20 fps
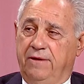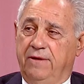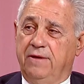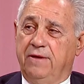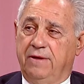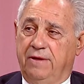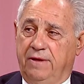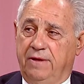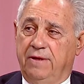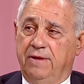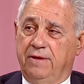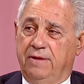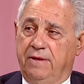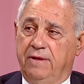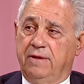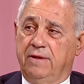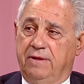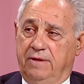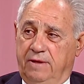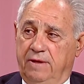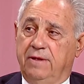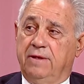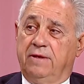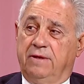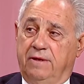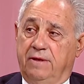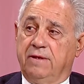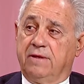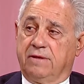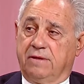a lot of competition, is what
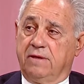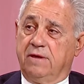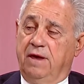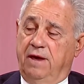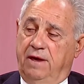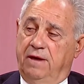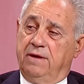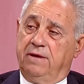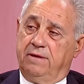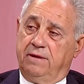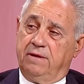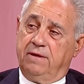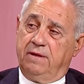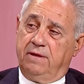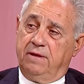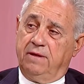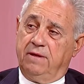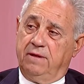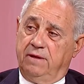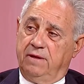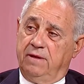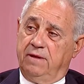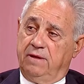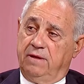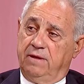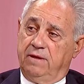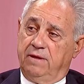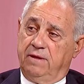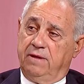it does. Yeah. So I think you'll